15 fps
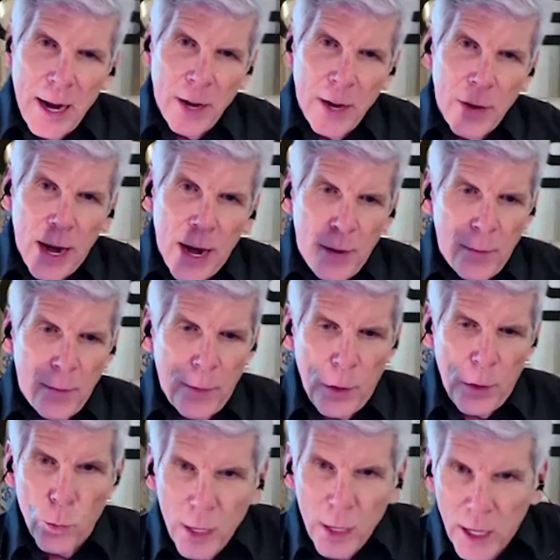And
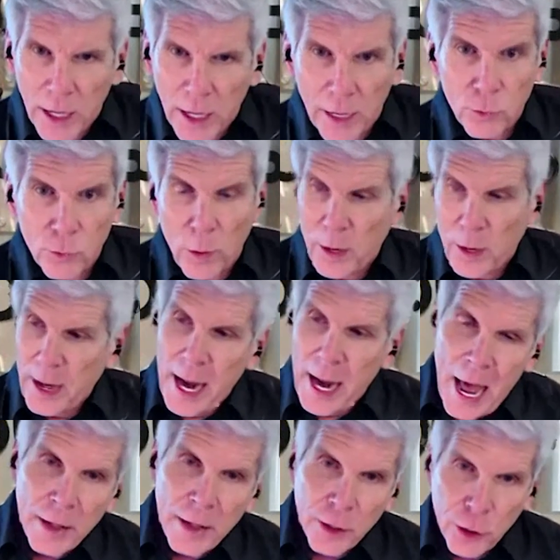they realized what they
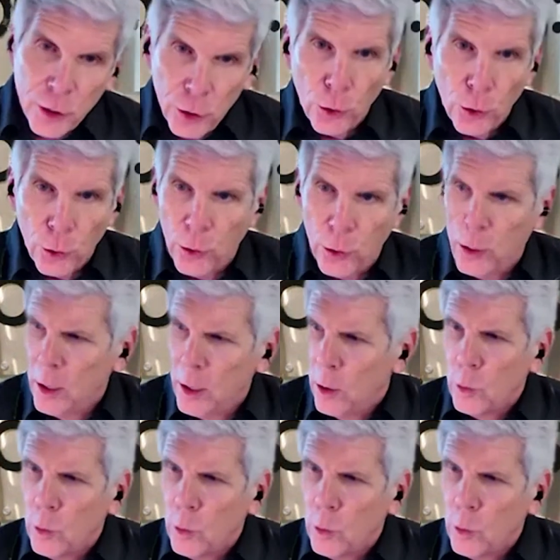had to do